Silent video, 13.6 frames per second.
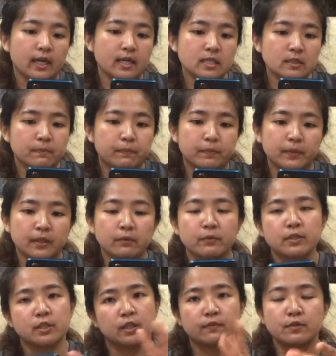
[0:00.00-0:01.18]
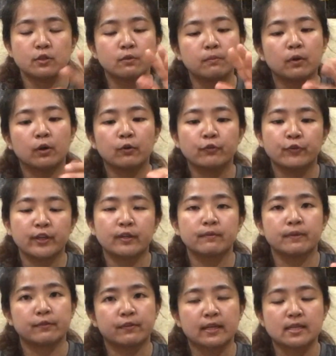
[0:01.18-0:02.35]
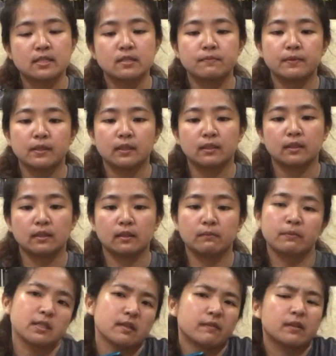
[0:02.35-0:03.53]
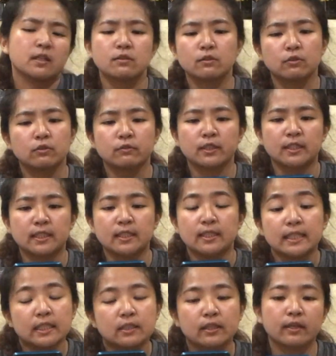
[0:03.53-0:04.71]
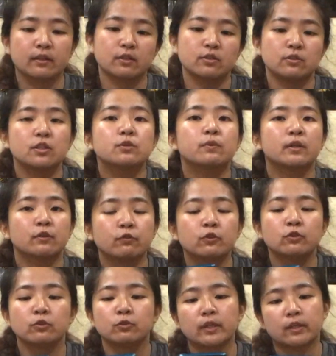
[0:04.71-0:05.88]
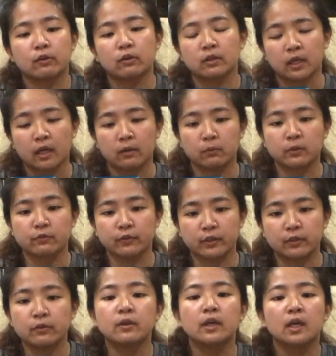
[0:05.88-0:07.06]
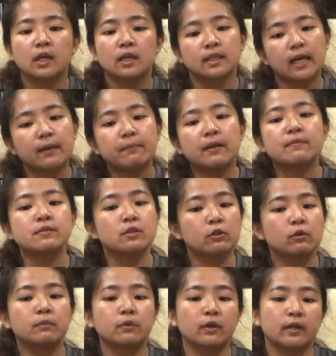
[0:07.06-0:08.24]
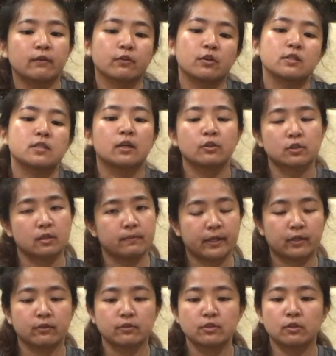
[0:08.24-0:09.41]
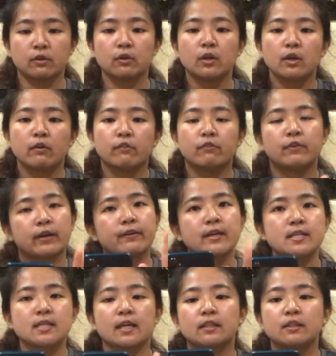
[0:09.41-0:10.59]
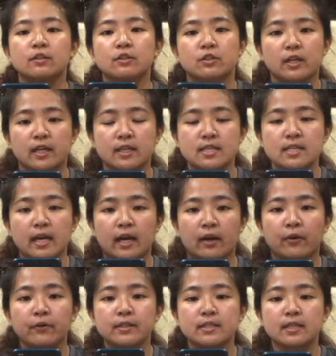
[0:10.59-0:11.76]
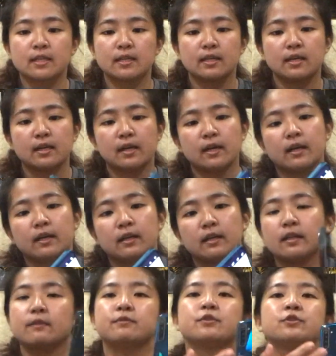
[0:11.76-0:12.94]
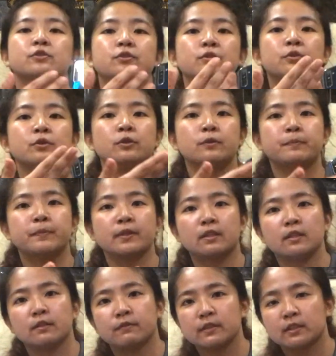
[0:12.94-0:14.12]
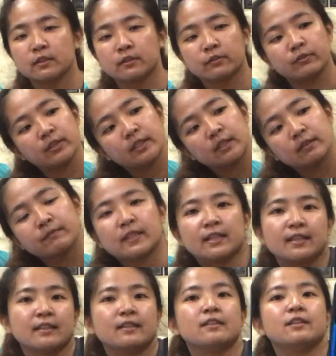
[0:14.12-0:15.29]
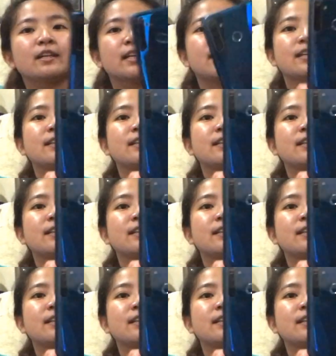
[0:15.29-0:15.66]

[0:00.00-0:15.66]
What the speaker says: expert, which gives you more freedom and flexibility, but sometimes you don't really need that because you just want the phone to do all the hard work for you. Time lapse, slow-mo, and of course the ultra macro. So very excited to try this out, and I'm super loving the green. Look at